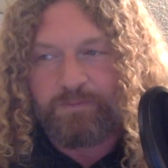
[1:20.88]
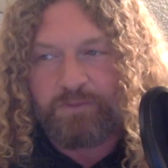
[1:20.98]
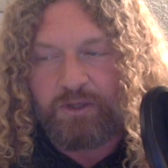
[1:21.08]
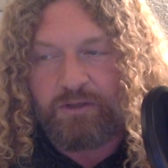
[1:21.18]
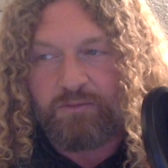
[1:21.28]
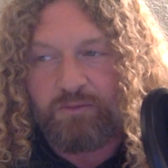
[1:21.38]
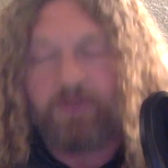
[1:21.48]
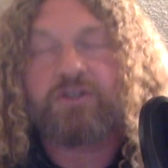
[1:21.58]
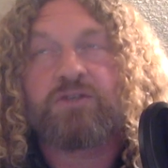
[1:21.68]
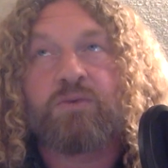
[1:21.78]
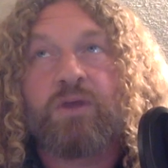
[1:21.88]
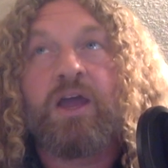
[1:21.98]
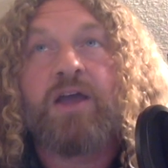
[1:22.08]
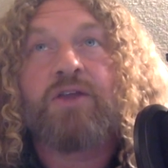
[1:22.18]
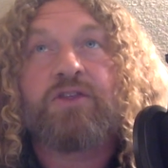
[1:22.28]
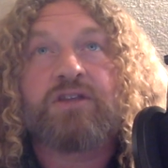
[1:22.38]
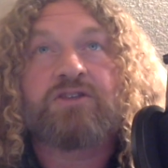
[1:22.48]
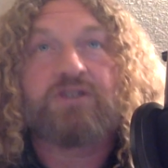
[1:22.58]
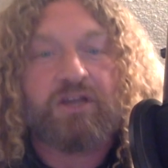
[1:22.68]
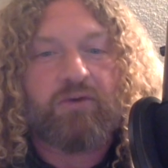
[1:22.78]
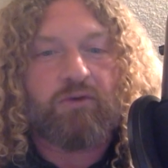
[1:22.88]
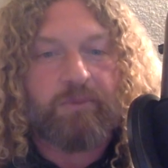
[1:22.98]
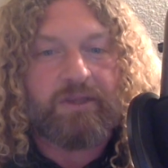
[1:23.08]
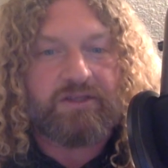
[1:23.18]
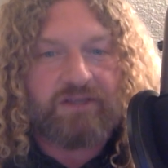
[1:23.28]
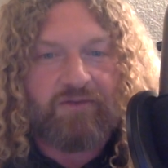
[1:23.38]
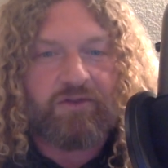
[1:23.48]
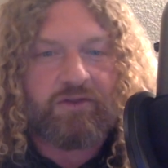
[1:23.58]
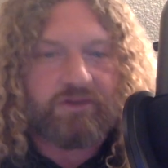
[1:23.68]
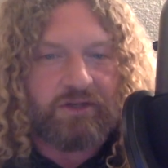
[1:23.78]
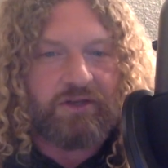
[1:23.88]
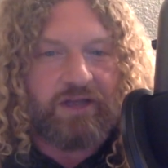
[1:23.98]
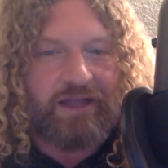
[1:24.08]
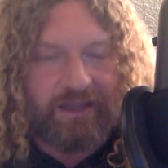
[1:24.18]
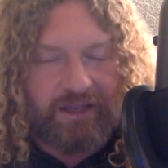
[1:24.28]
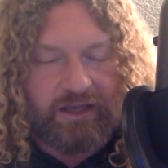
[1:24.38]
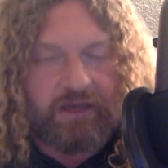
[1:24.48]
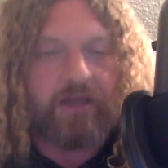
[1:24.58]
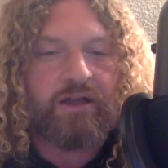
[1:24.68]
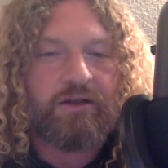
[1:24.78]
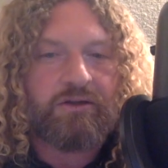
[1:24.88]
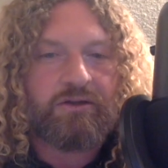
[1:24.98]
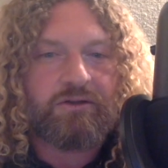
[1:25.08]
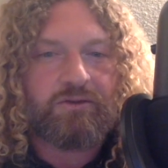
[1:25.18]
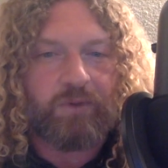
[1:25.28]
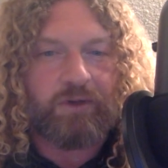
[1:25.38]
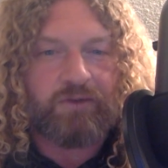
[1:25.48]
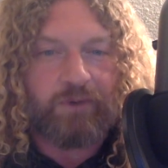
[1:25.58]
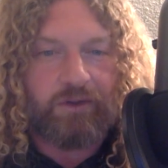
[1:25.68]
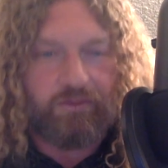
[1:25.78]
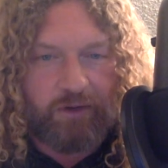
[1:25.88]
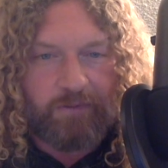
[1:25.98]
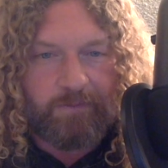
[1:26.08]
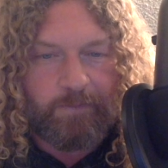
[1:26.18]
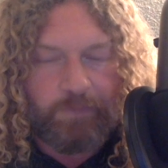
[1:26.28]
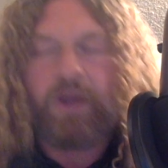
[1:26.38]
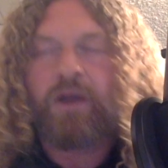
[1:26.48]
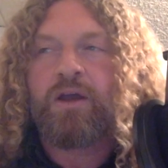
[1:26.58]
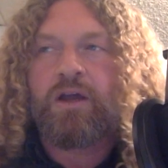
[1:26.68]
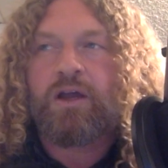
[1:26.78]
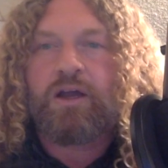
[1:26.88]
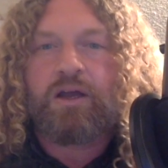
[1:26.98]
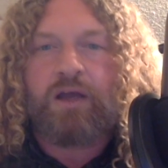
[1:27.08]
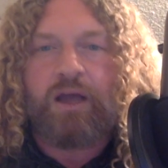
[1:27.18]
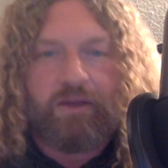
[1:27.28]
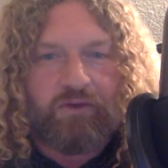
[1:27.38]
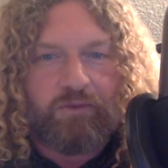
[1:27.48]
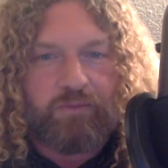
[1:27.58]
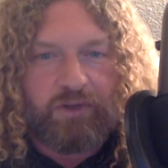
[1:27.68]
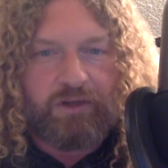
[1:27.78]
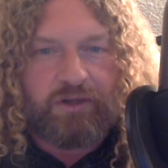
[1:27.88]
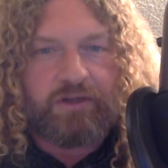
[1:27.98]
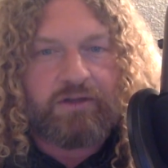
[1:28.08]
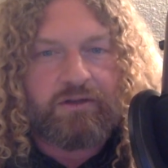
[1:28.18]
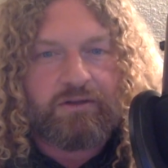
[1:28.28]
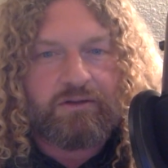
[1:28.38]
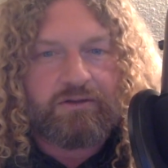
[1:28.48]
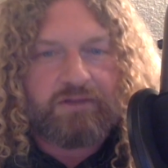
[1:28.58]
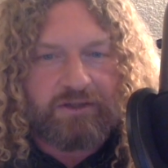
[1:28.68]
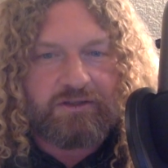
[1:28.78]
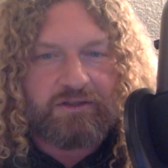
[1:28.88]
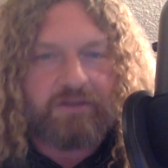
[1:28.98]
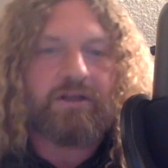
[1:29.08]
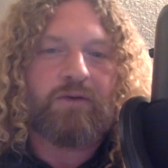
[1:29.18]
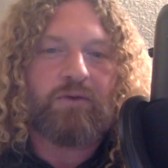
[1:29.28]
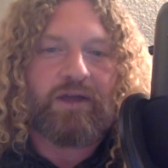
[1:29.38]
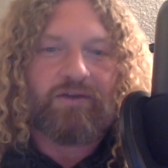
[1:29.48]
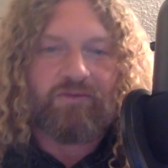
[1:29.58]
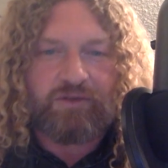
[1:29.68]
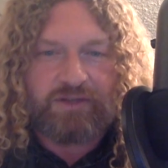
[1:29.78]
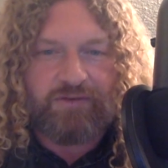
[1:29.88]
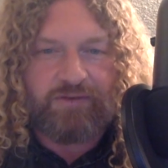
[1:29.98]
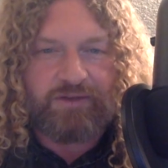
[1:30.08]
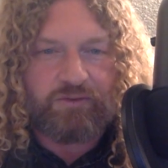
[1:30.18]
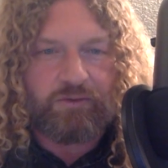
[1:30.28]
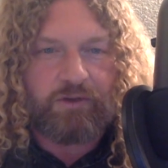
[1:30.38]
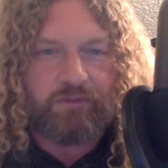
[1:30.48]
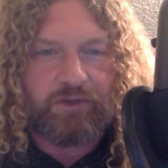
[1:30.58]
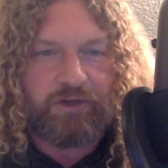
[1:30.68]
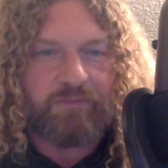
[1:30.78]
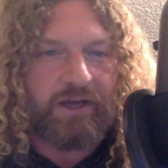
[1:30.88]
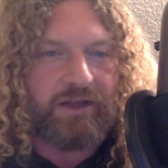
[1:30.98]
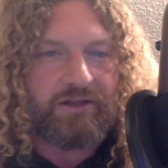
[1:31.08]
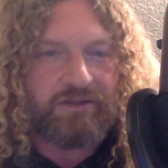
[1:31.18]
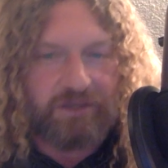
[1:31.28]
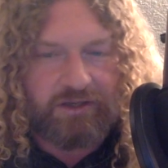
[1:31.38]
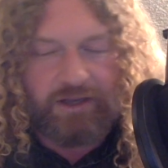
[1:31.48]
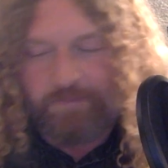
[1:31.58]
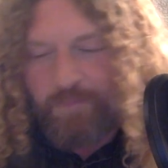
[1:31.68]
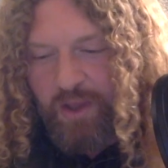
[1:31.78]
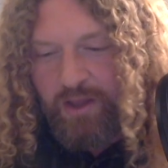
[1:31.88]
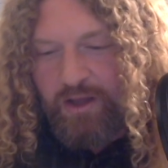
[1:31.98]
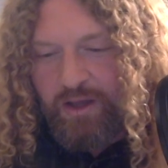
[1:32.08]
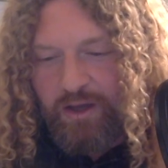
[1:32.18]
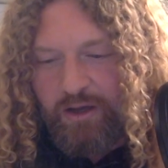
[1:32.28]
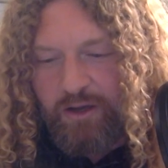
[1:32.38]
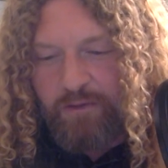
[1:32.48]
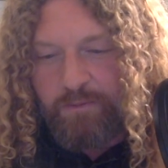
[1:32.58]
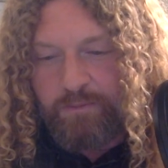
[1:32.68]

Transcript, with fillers: Uh, well, this this Sunday will be the seventh Sunday in 2023. I have completed sixth. I will have the seventh story completed by this Sunday. Um,